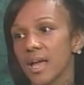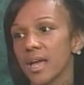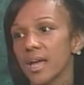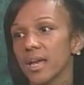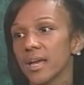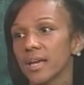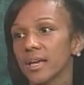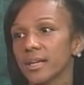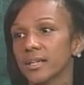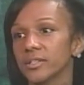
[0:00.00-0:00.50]

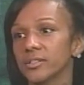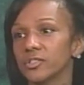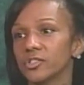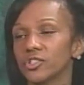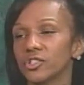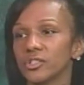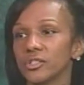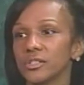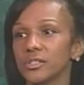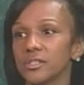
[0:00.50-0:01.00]
and
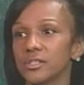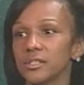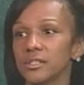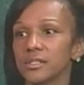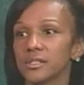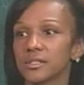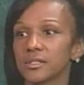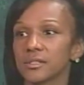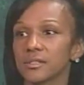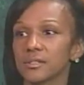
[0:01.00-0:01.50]

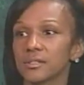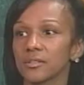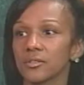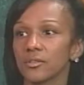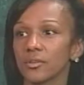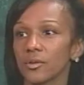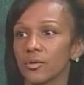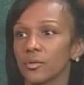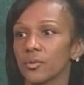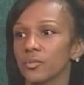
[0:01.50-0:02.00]
she's, you
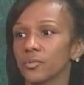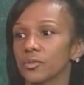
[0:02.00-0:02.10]
know,